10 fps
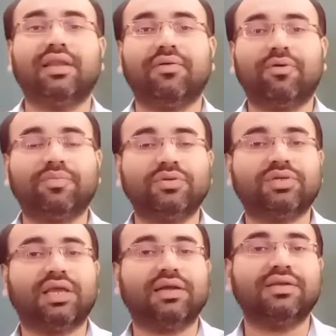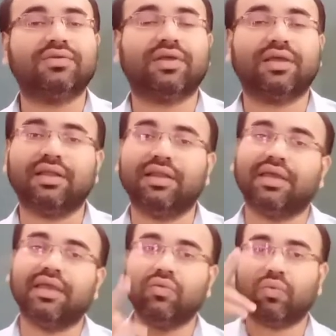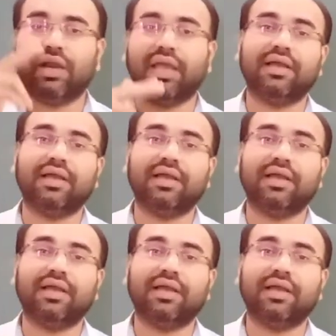Now obtuse angle triangle, again one